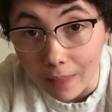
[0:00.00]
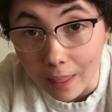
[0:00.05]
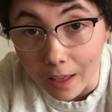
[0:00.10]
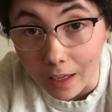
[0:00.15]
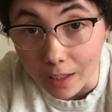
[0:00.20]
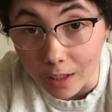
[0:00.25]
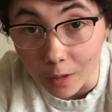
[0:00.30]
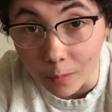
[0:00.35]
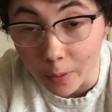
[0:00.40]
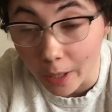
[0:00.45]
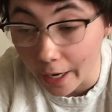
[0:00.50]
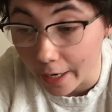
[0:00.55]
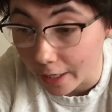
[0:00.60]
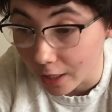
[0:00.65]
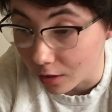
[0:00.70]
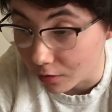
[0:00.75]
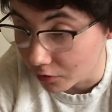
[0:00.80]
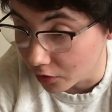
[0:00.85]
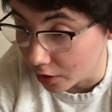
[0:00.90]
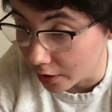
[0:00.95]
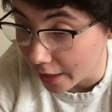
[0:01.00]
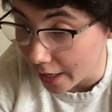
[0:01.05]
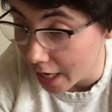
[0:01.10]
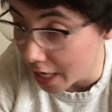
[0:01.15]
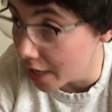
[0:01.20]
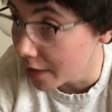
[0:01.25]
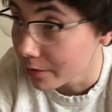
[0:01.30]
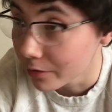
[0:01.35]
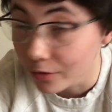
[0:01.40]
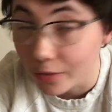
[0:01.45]
like, a pair for
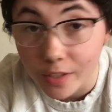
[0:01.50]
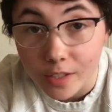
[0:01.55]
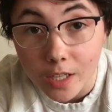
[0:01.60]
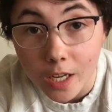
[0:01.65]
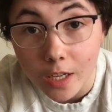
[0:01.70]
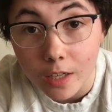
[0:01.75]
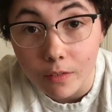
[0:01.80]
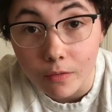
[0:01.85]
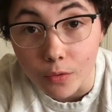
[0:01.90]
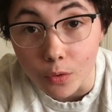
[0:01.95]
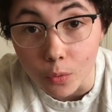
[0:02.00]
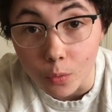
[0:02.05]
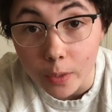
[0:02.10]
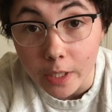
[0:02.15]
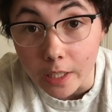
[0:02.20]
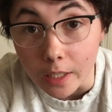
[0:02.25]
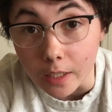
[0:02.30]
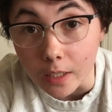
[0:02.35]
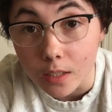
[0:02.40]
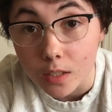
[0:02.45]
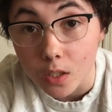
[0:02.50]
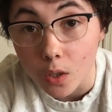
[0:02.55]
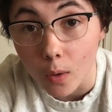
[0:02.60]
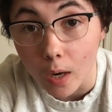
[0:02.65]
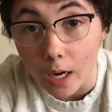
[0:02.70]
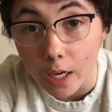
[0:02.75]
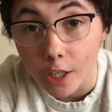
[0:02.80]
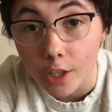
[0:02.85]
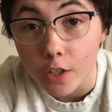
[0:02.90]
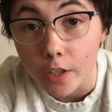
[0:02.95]
every day of the week so
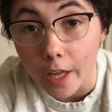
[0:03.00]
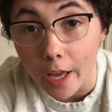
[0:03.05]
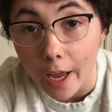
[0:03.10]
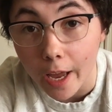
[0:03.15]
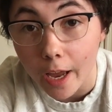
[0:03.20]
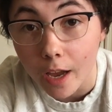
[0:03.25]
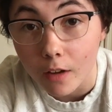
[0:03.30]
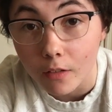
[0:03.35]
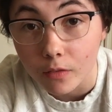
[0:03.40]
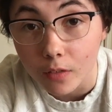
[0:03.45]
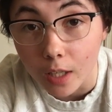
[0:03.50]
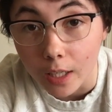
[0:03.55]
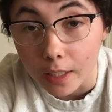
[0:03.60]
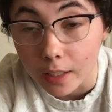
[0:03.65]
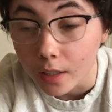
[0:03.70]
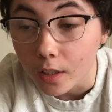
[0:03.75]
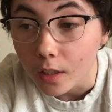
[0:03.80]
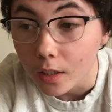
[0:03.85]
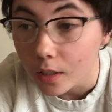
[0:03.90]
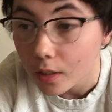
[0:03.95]
I could have, like,